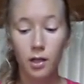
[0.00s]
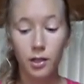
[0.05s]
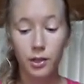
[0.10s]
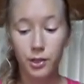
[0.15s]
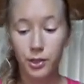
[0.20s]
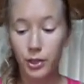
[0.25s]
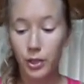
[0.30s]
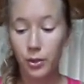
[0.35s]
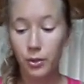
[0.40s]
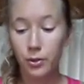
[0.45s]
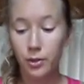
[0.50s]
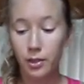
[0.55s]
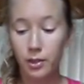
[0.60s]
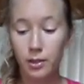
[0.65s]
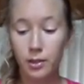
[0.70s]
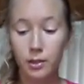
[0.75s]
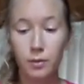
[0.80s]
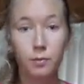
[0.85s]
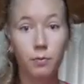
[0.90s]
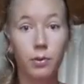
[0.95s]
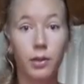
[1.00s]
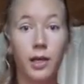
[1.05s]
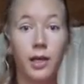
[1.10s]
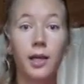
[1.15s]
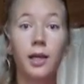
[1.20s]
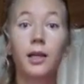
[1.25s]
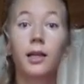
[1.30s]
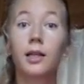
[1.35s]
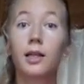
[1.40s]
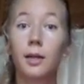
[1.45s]
So is
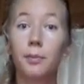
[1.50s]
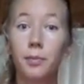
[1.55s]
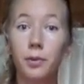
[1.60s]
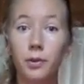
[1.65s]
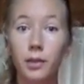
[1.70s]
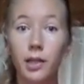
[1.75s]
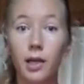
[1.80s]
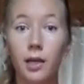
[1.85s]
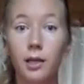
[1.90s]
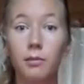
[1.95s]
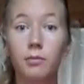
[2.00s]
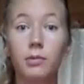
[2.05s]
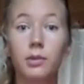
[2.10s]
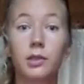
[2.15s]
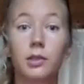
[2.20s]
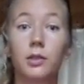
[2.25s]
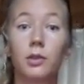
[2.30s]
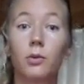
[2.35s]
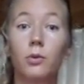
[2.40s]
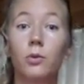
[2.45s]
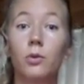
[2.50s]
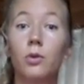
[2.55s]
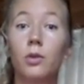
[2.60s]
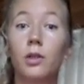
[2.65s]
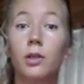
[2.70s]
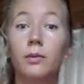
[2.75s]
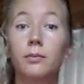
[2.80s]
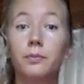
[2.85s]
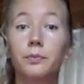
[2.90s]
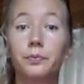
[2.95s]
playing computer games
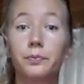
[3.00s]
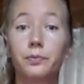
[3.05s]
or